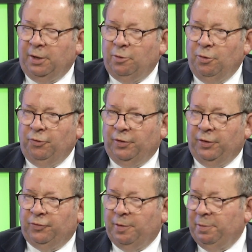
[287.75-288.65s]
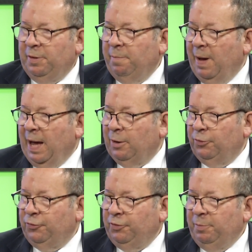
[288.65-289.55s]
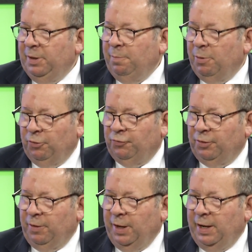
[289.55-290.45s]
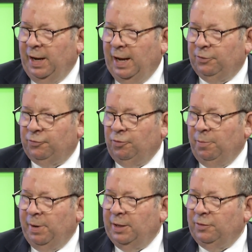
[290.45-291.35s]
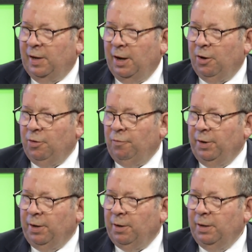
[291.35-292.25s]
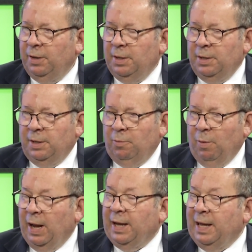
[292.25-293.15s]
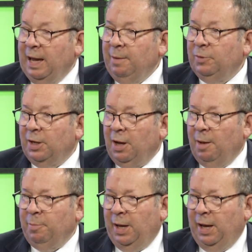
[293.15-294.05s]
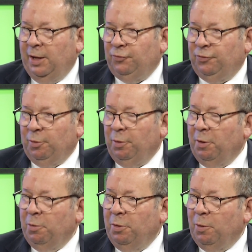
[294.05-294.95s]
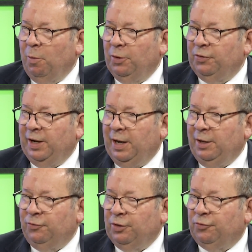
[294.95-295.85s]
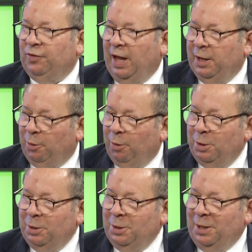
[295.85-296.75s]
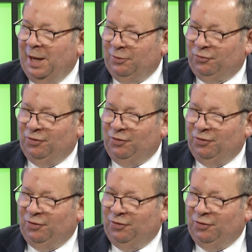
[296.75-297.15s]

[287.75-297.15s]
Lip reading: and inclusion is something that matters to me personally. It has through my entire career. When I came to Comcast, although there wasn't any such title as